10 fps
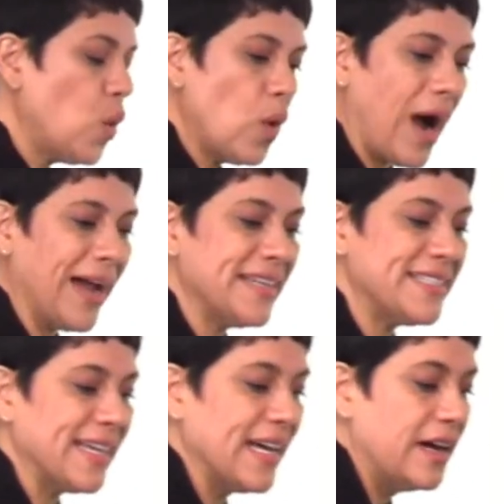
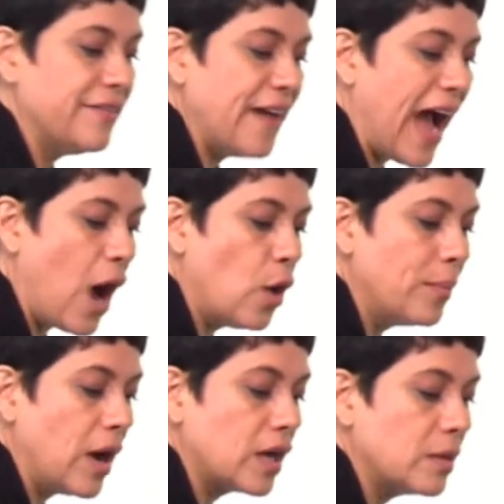idea of how
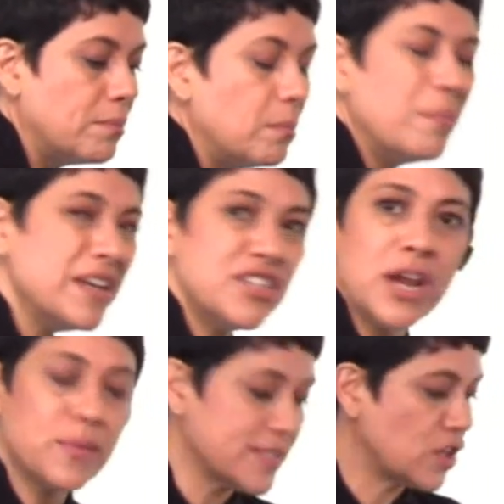much I
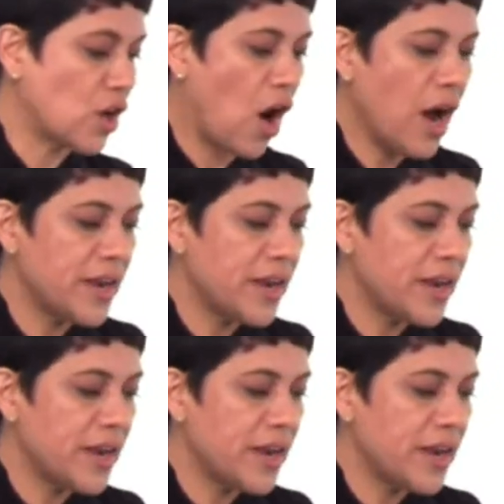was gone